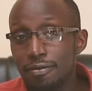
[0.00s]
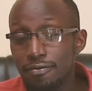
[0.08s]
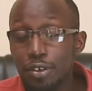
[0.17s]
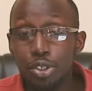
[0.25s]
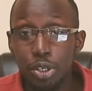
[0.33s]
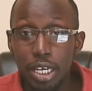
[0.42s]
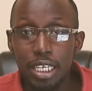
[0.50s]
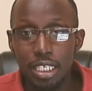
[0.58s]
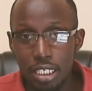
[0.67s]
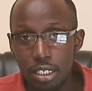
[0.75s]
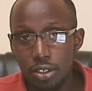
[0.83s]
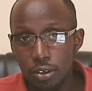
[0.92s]
video
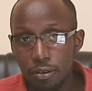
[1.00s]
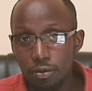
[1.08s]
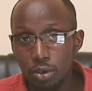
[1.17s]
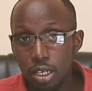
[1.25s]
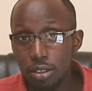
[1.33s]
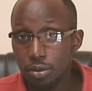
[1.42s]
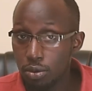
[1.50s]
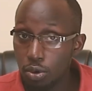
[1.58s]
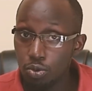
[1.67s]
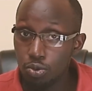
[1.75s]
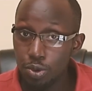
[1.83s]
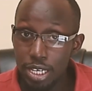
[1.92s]
editing softwares.
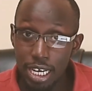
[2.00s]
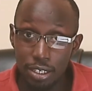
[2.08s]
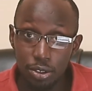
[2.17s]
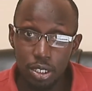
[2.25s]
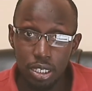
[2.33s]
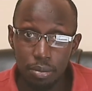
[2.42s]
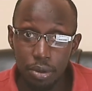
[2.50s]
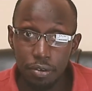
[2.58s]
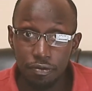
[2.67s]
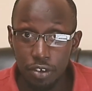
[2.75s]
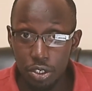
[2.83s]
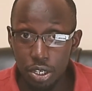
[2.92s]
We are talking
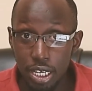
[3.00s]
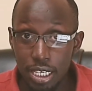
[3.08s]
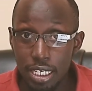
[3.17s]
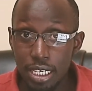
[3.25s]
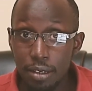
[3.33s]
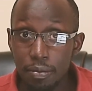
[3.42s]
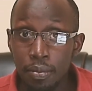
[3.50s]
about video editing.